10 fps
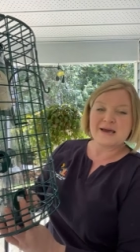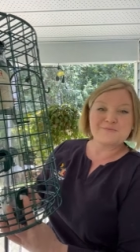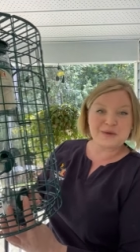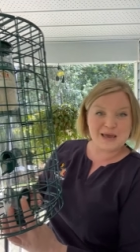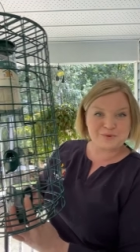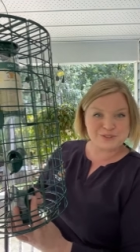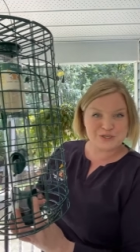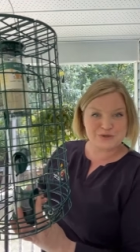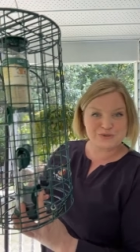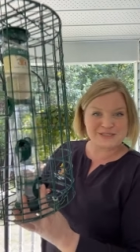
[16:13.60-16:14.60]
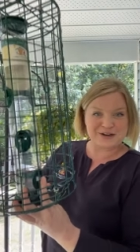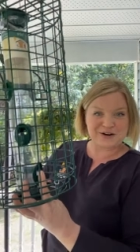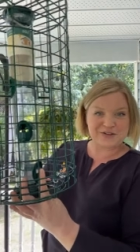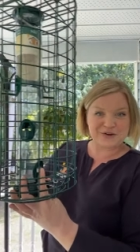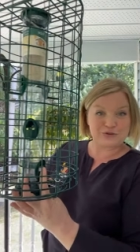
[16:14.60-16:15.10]
be able to use
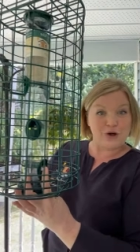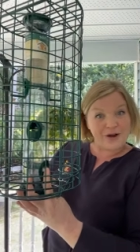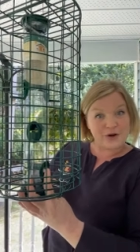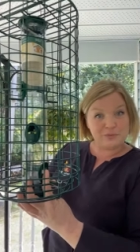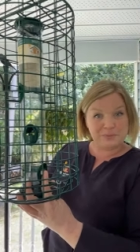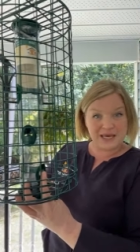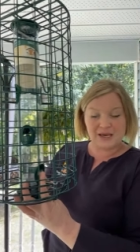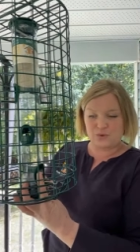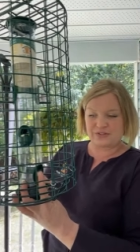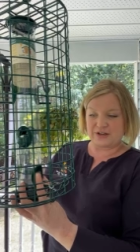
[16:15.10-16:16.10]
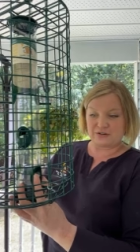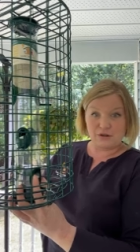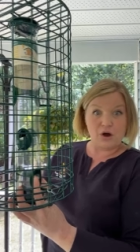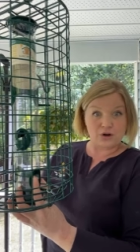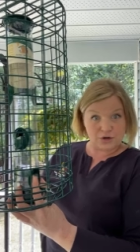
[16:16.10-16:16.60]
their longer beak with their
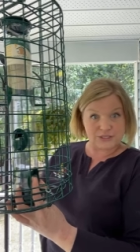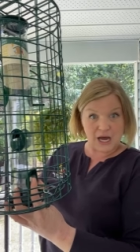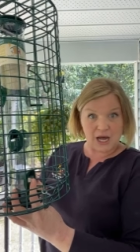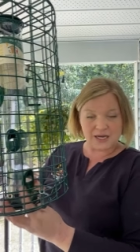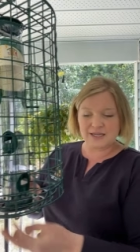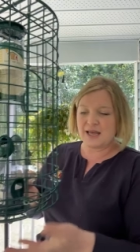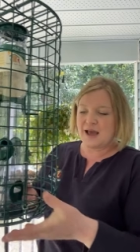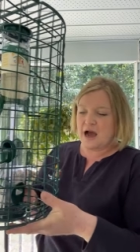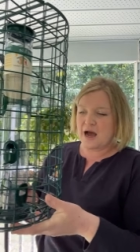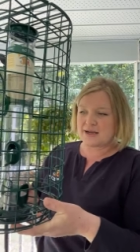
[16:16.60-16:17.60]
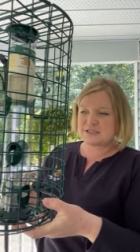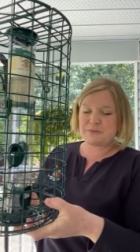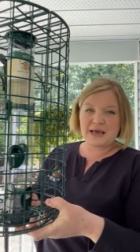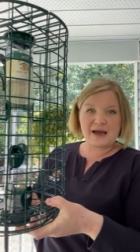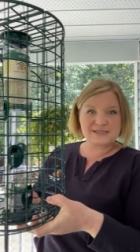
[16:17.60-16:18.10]
longer tongue to
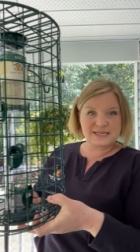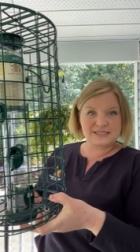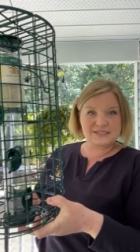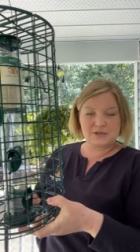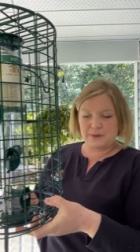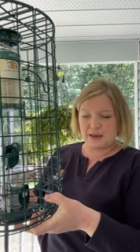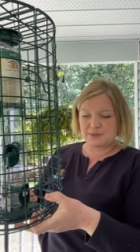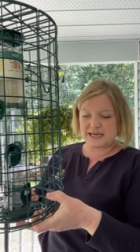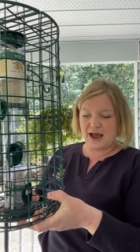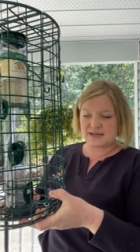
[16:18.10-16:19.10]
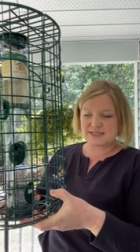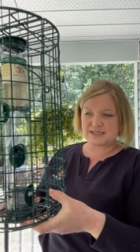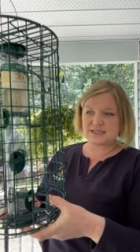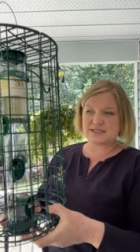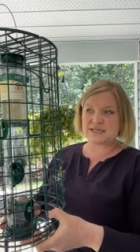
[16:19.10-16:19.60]
be able to access
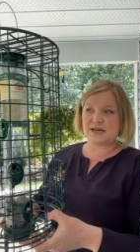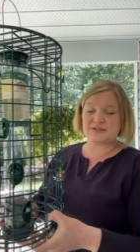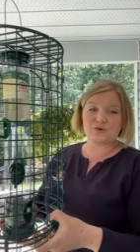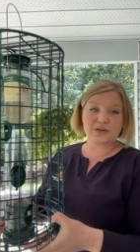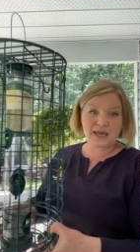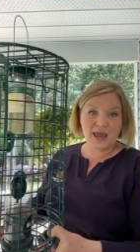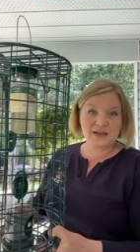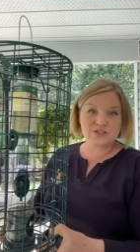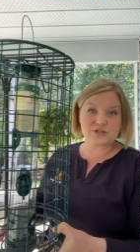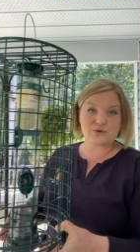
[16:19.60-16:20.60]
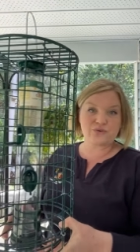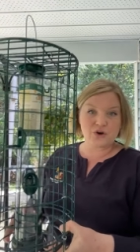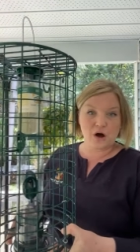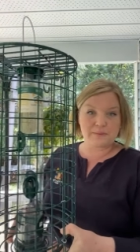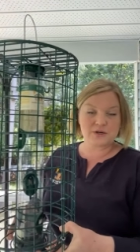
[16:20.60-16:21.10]
the seed. So the cages are
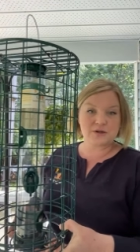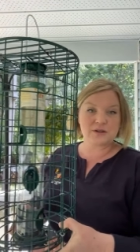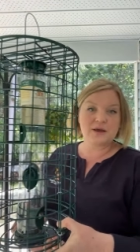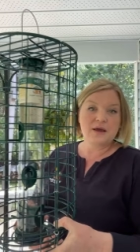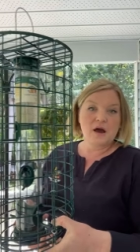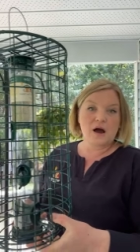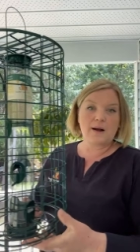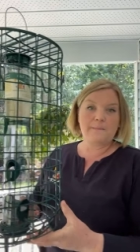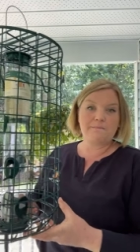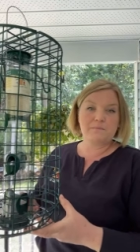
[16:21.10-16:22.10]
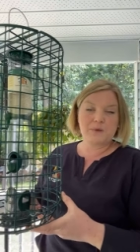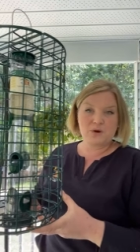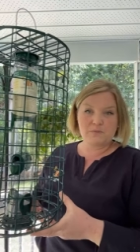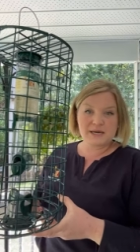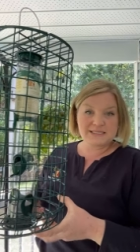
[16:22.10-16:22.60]
phenomenal. You
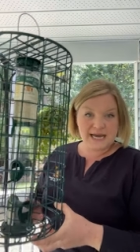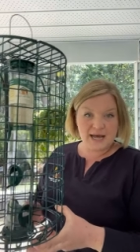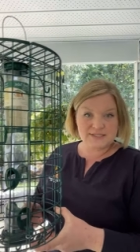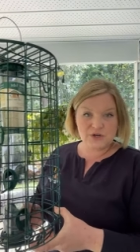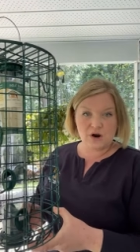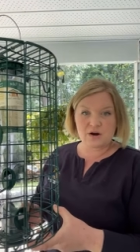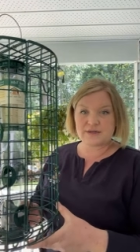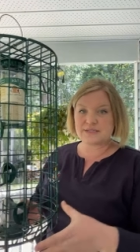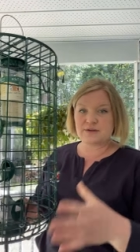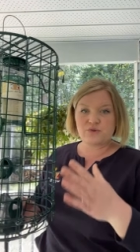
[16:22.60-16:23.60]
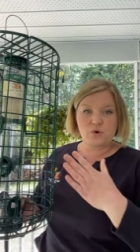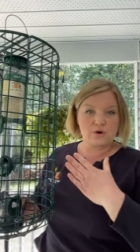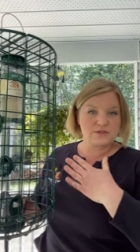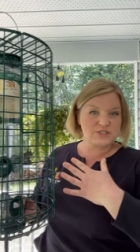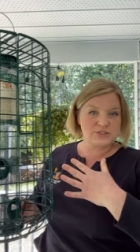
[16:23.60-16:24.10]
know, my dad's yard is of
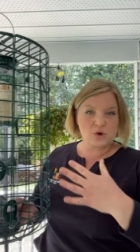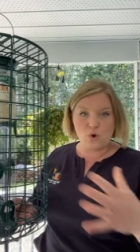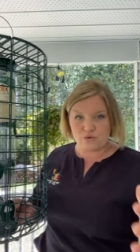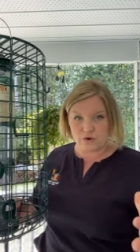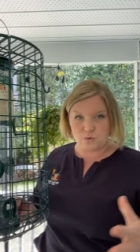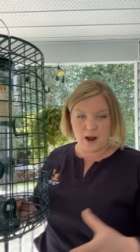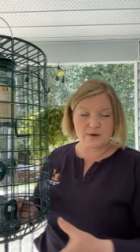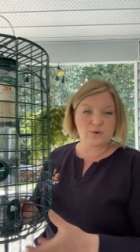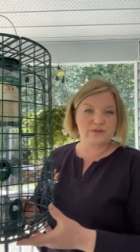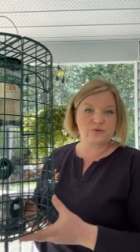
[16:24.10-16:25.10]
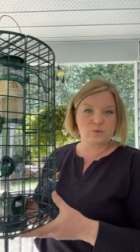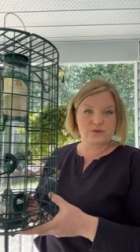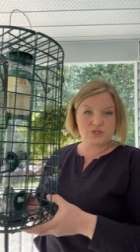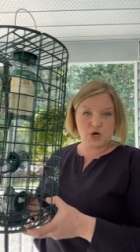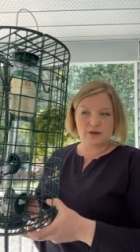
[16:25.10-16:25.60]
course just overrun with
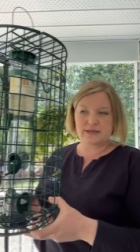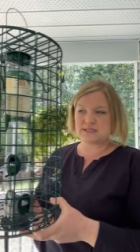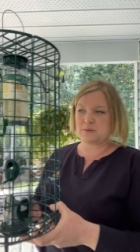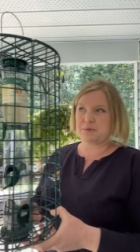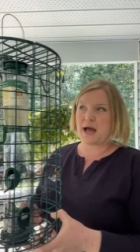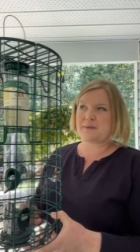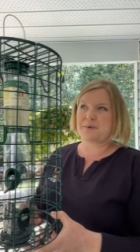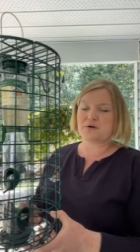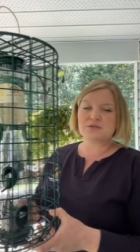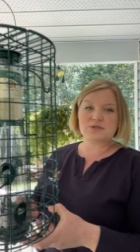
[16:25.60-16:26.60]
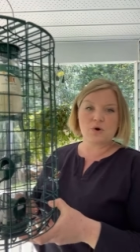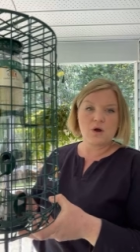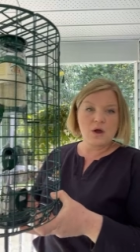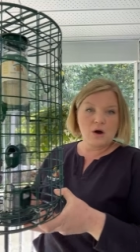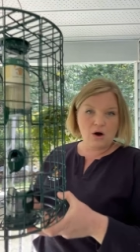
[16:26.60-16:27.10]
starlings and blackbirds. So
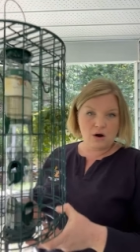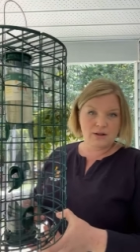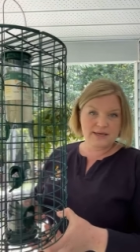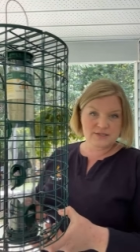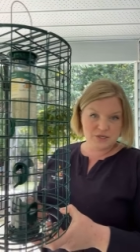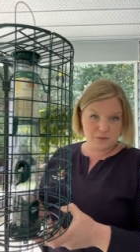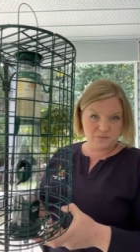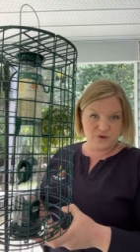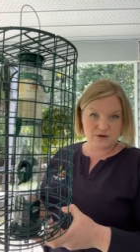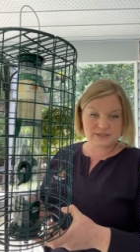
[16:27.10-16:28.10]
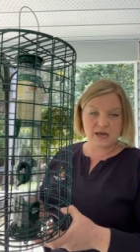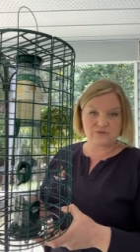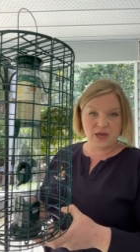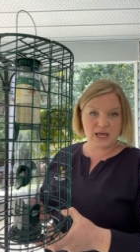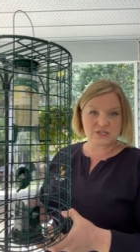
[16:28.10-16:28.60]
all his tube feeders have
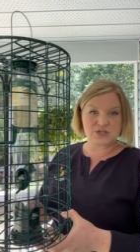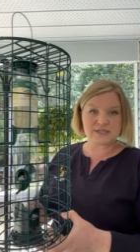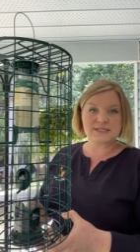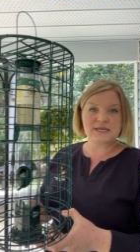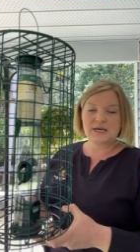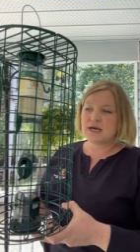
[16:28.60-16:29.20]
cages,